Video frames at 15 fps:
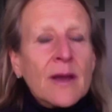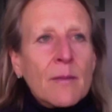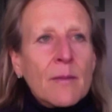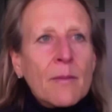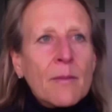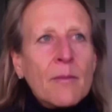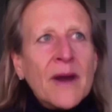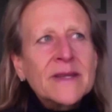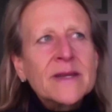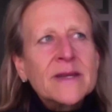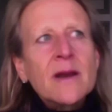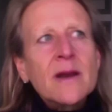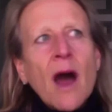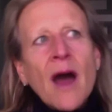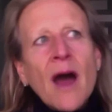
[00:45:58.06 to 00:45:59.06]
but it's
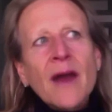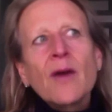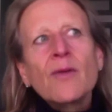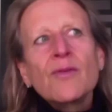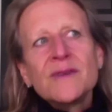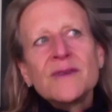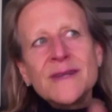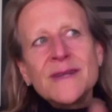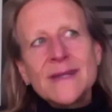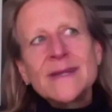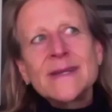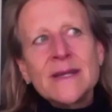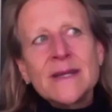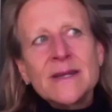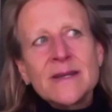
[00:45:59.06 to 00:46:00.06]
not a
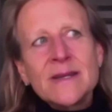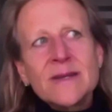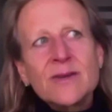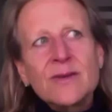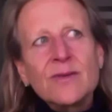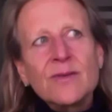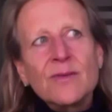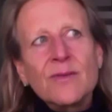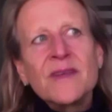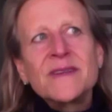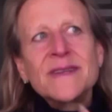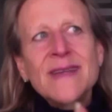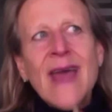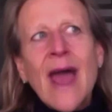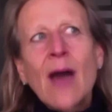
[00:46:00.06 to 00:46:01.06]
resistance to the
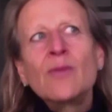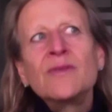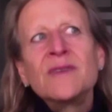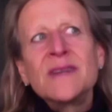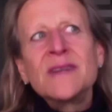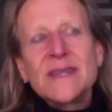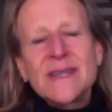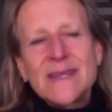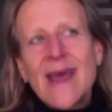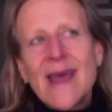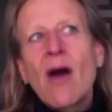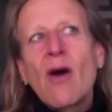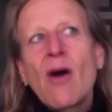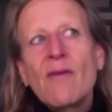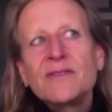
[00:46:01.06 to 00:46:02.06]
sound itself.
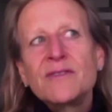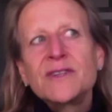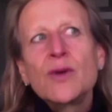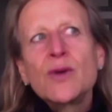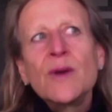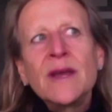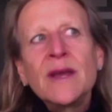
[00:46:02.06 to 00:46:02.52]
So in